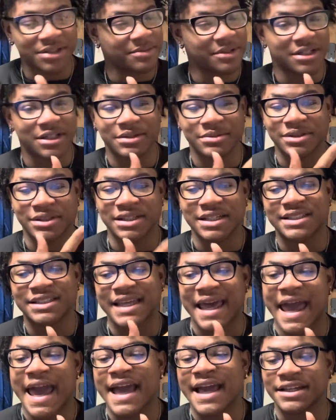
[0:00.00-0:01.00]
becomes less
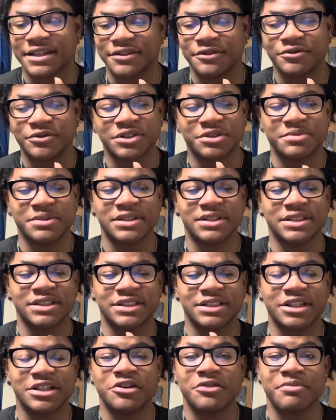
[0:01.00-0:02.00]
active, which means the
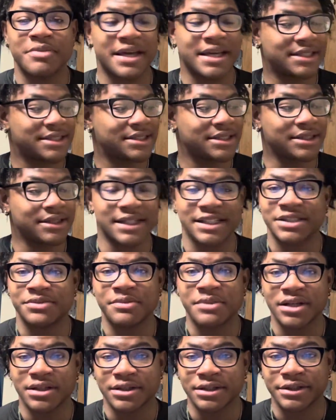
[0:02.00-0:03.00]
cell makes less
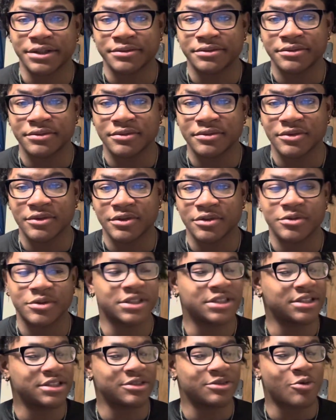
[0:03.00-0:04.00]
melanin,
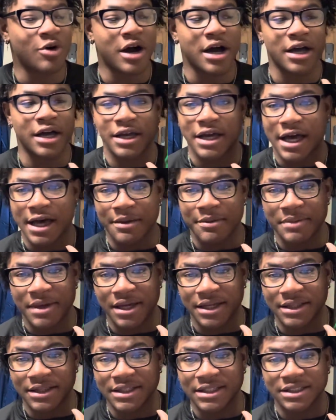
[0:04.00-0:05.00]
which is why I
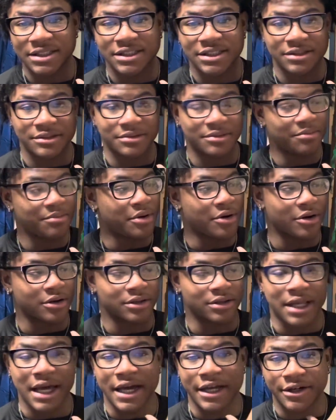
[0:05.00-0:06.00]
made this
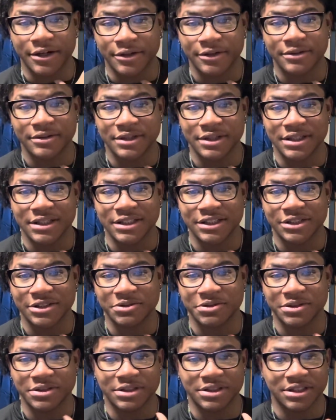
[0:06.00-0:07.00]
part lighter than this
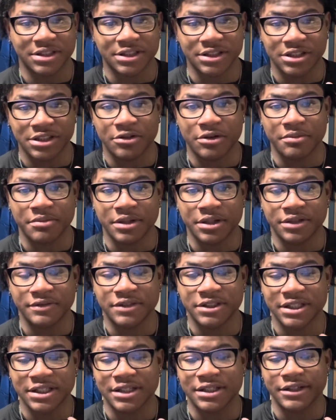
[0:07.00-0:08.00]
one, just to show a bit of
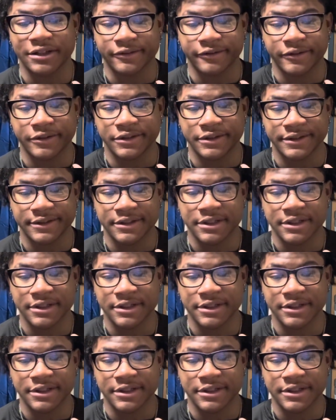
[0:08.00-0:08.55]
skin difference.